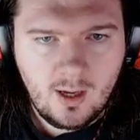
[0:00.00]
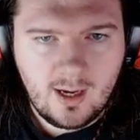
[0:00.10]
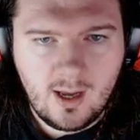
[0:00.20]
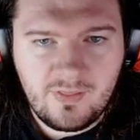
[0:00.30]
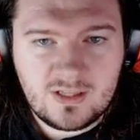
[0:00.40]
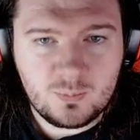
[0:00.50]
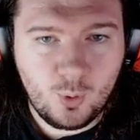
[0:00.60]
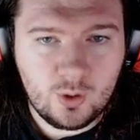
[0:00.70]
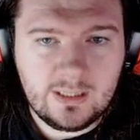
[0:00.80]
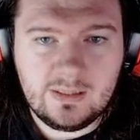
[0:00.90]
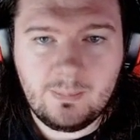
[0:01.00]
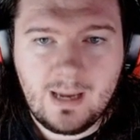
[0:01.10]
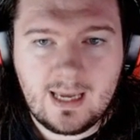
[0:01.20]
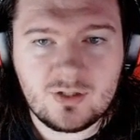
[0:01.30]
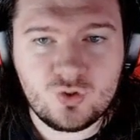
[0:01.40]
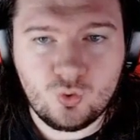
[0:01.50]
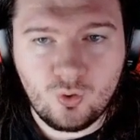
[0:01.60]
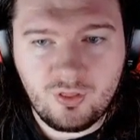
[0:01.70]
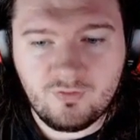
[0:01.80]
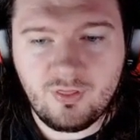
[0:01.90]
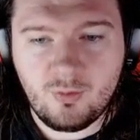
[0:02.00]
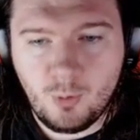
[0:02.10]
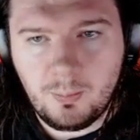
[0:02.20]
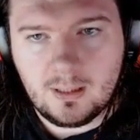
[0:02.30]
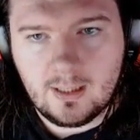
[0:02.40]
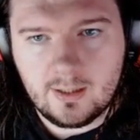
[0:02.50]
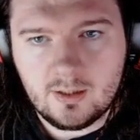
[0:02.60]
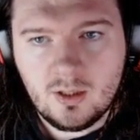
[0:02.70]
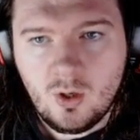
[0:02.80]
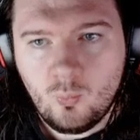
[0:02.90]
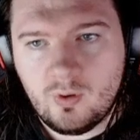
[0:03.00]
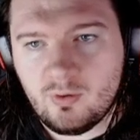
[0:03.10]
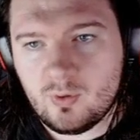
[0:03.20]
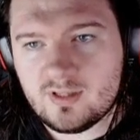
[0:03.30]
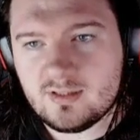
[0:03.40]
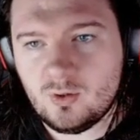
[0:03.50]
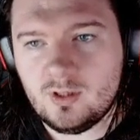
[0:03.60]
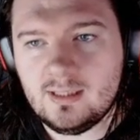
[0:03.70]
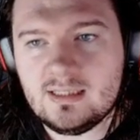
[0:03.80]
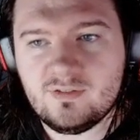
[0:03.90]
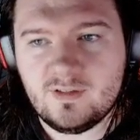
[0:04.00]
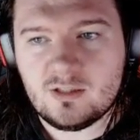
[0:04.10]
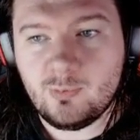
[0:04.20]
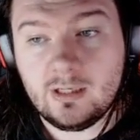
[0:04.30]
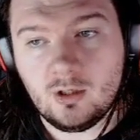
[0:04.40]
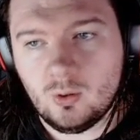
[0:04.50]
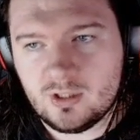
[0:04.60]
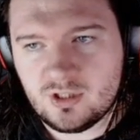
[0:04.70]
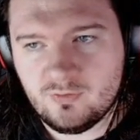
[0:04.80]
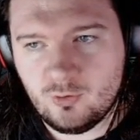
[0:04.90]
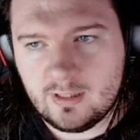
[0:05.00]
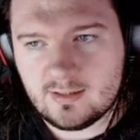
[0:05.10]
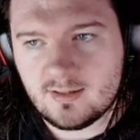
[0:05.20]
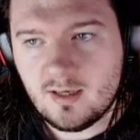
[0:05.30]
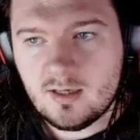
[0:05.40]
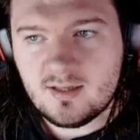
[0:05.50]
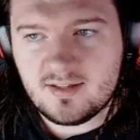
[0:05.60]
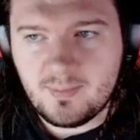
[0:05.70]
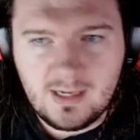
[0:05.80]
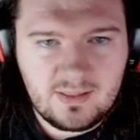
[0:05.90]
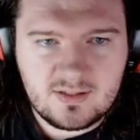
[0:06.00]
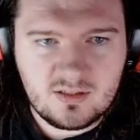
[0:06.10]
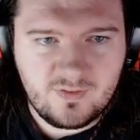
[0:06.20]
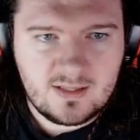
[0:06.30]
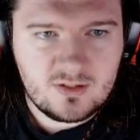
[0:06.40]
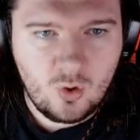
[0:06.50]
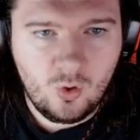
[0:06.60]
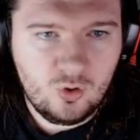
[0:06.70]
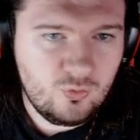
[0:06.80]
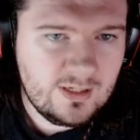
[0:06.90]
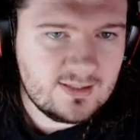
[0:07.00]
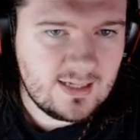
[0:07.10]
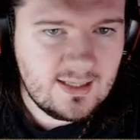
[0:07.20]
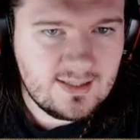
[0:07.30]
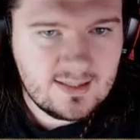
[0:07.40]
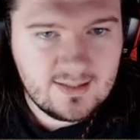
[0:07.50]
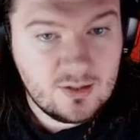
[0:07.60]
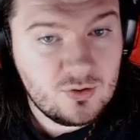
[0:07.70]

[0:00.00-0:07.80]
They spawn in the pass north of Thermopylae, where they were historically defeated by a coalition of Greeks. To simulate this defense, all Greek states in central